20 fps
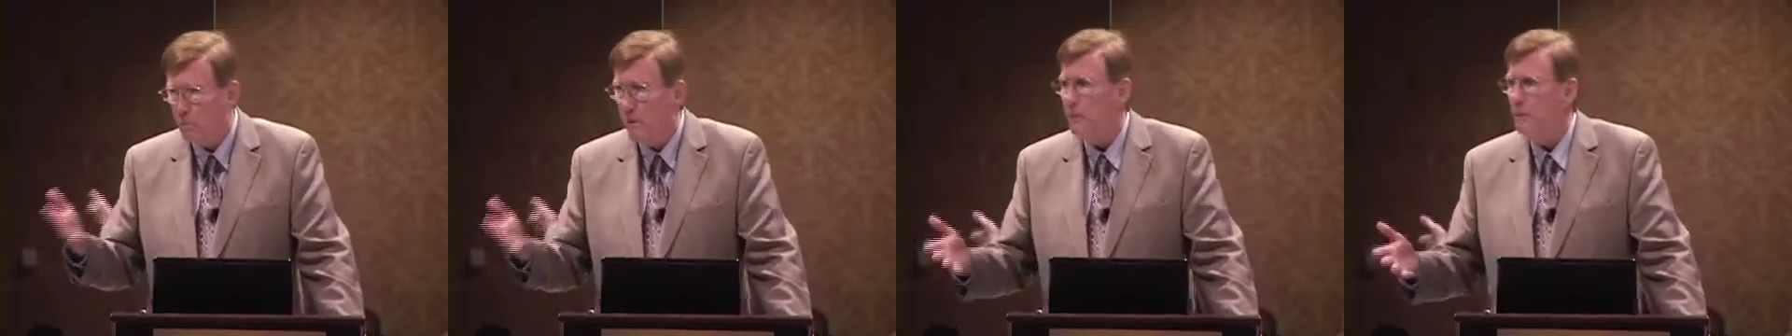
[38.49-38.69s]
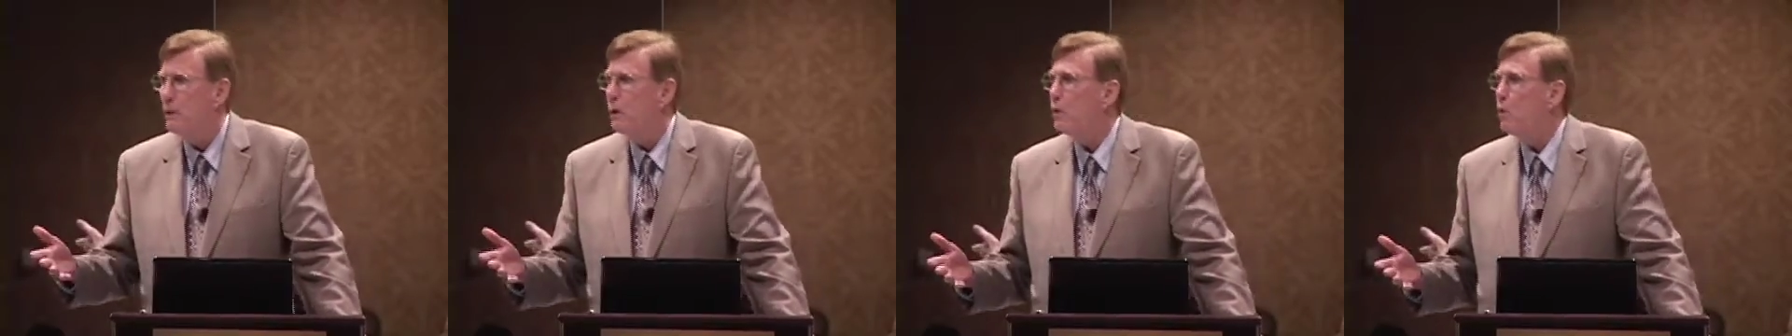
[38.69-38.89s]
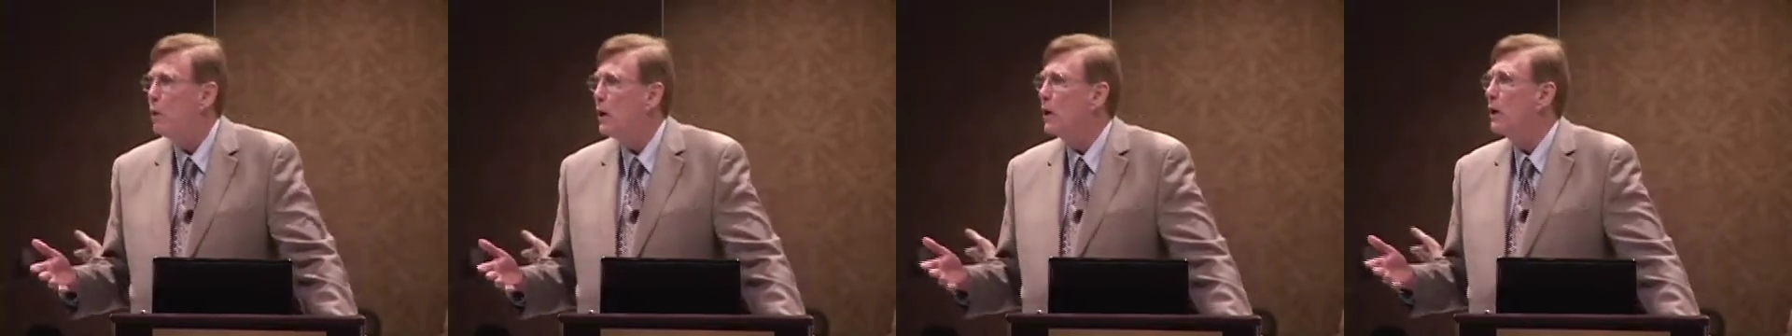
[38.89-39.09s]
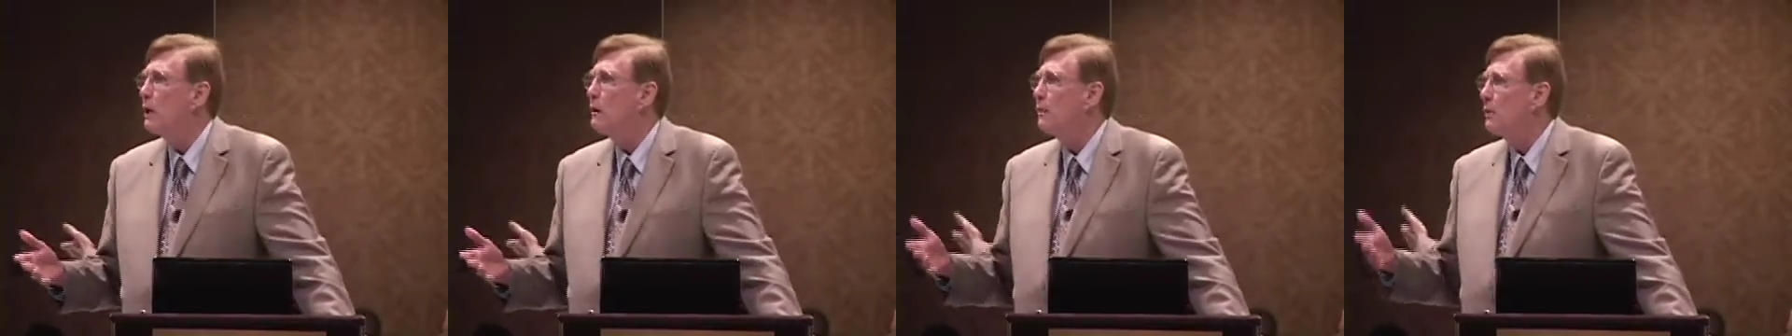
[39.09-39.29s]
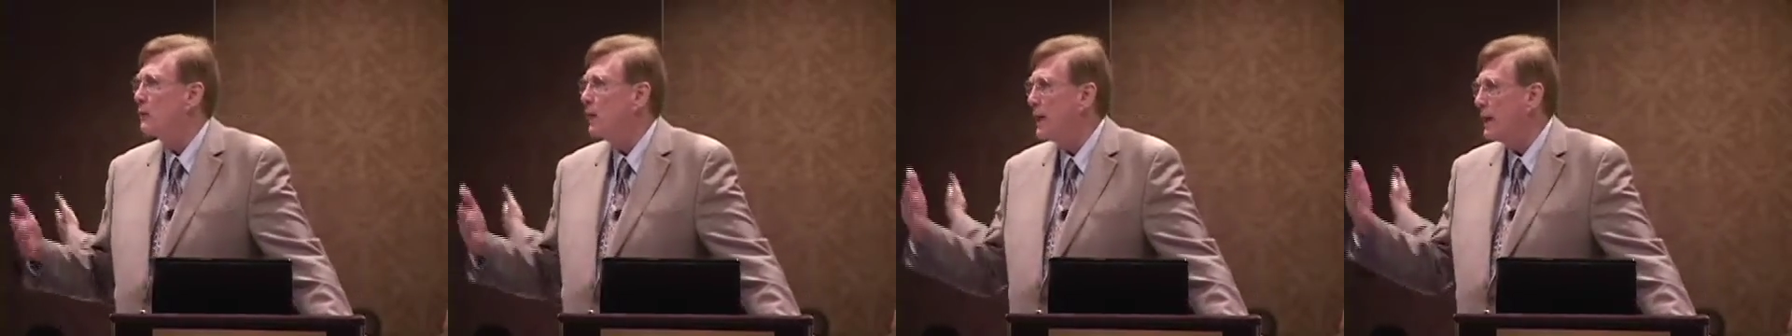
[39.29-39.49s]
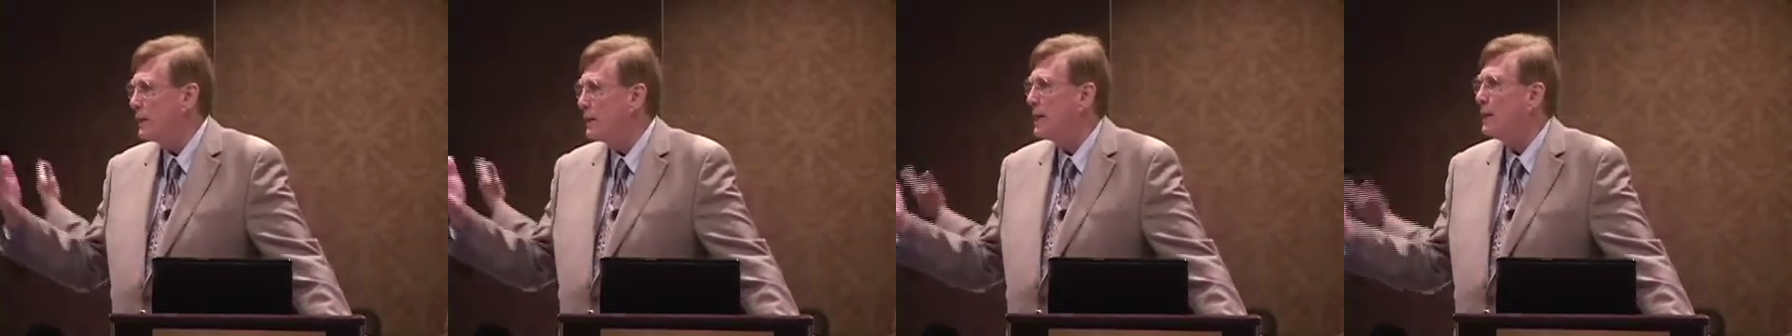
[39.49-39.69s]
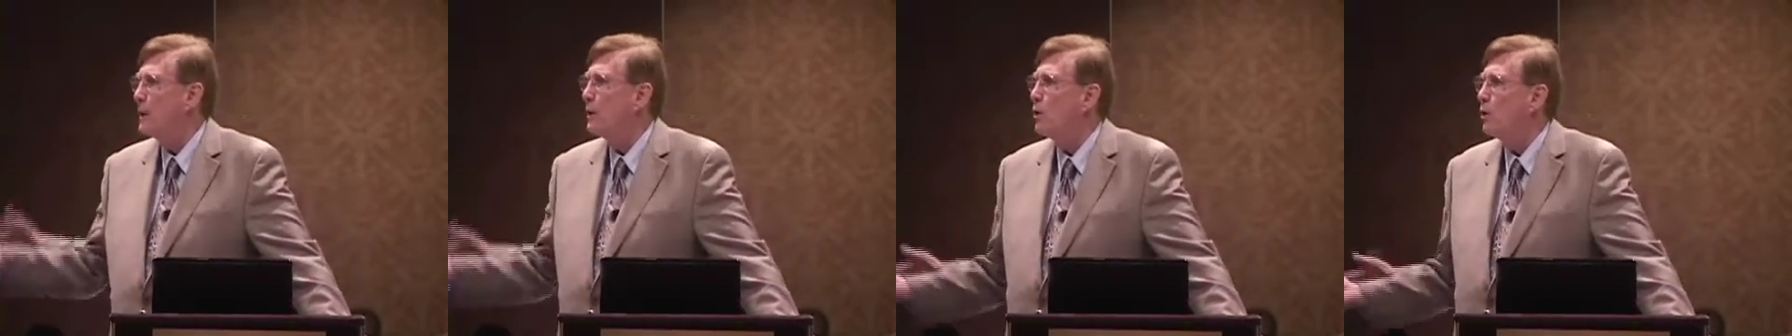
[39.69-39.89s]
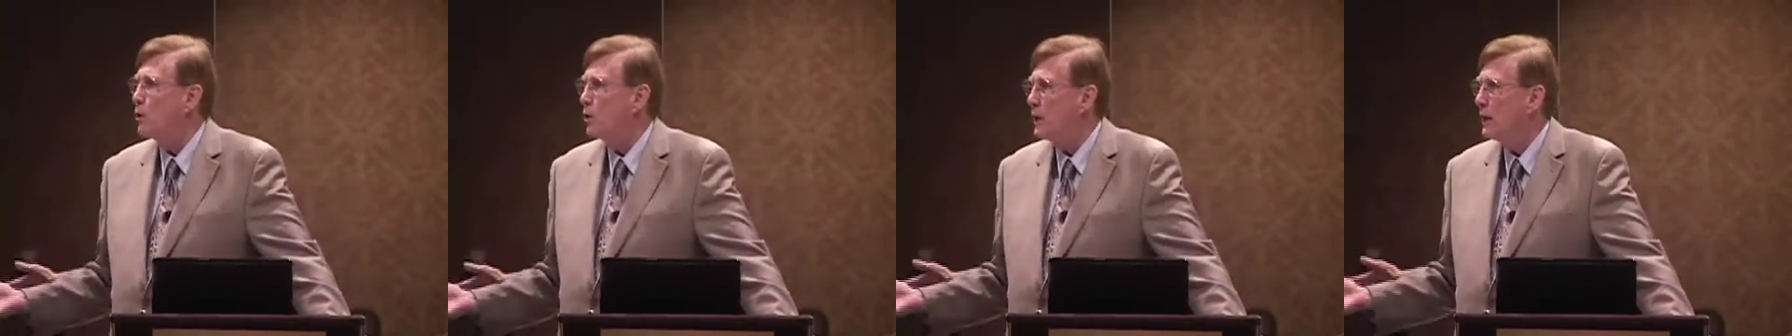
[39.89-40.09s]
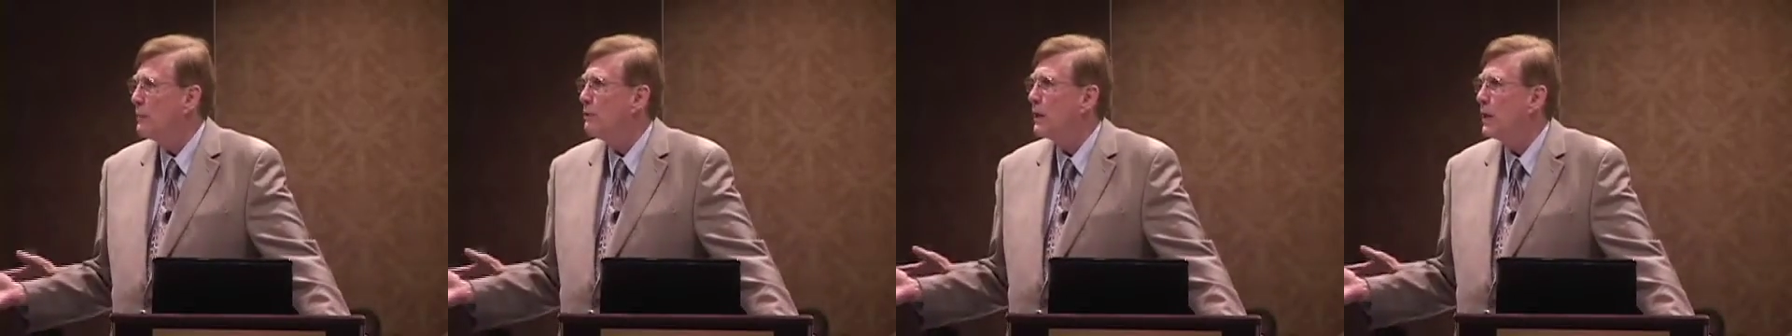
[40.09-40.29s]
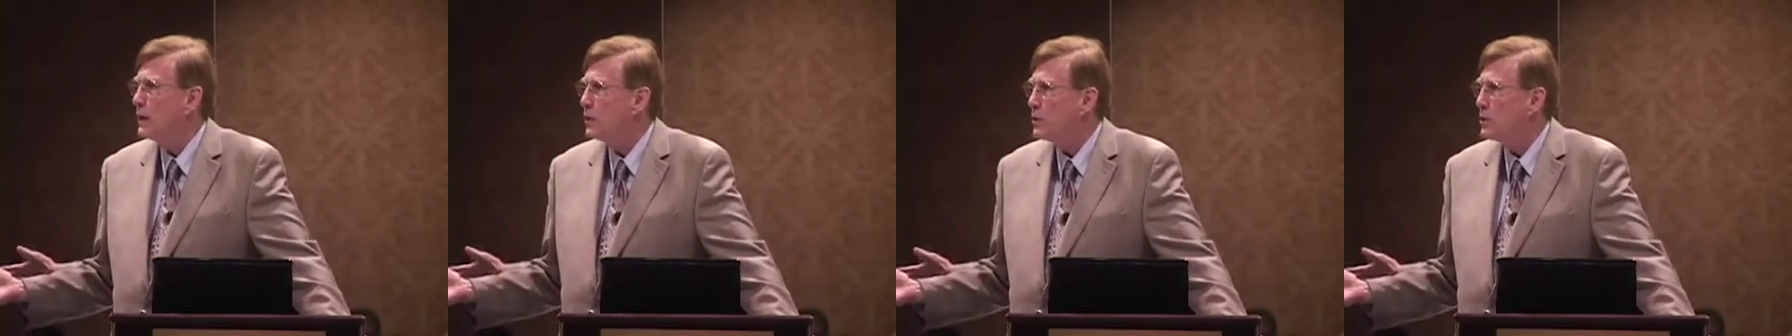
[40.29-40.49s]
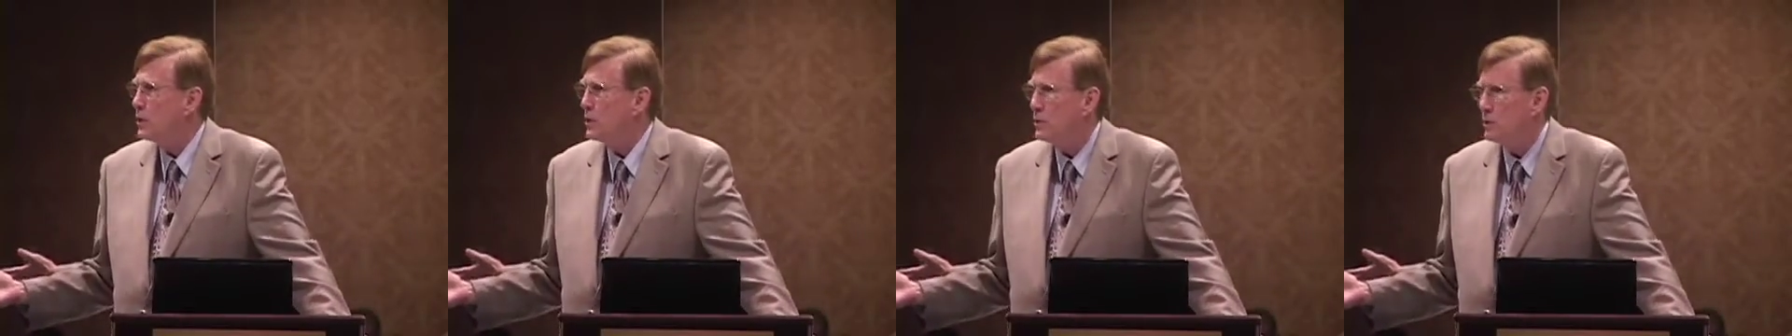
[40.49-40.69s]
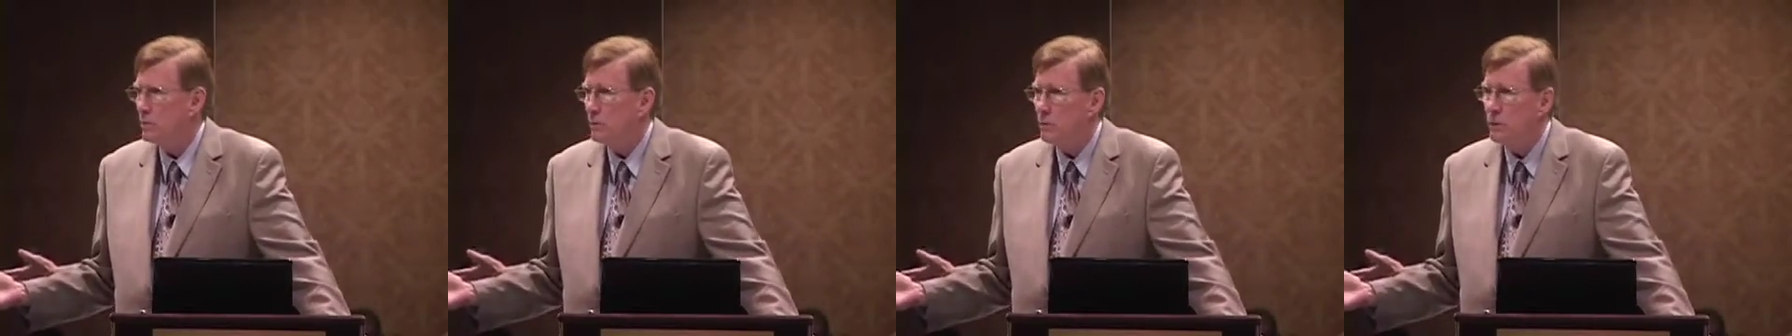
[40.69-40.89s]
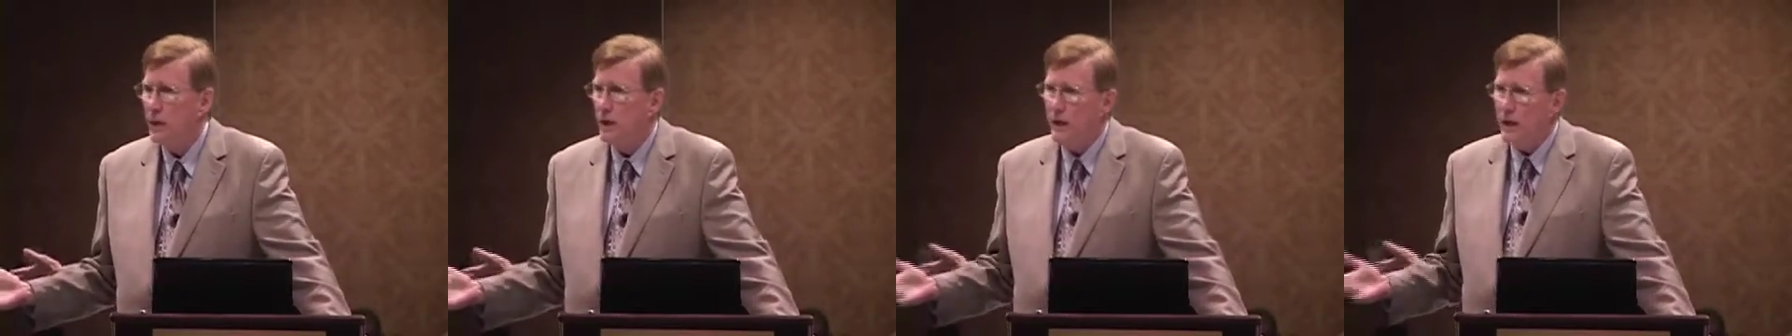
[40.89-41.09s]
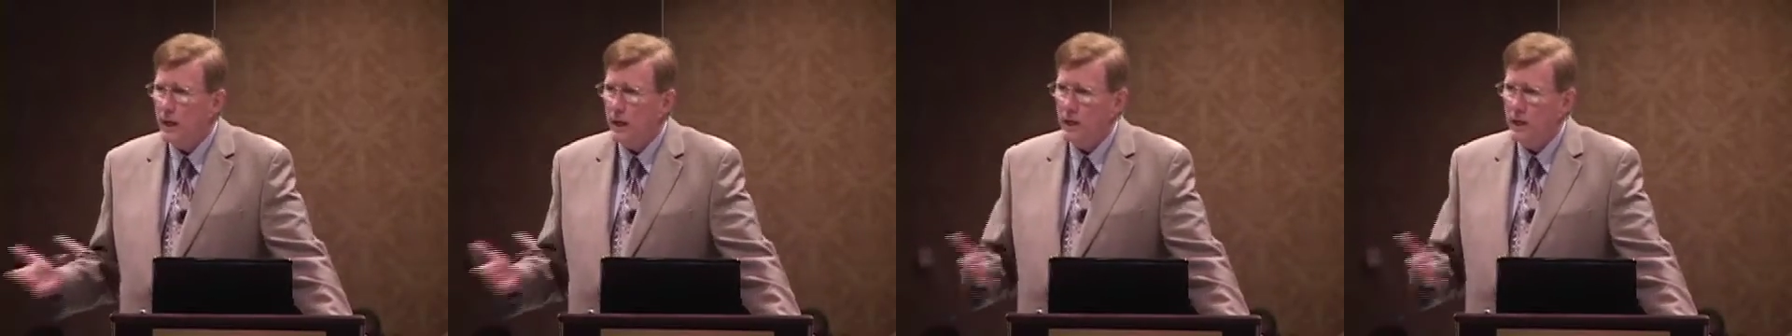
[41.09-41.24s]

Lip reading: people are aware of are like the local MLS systems,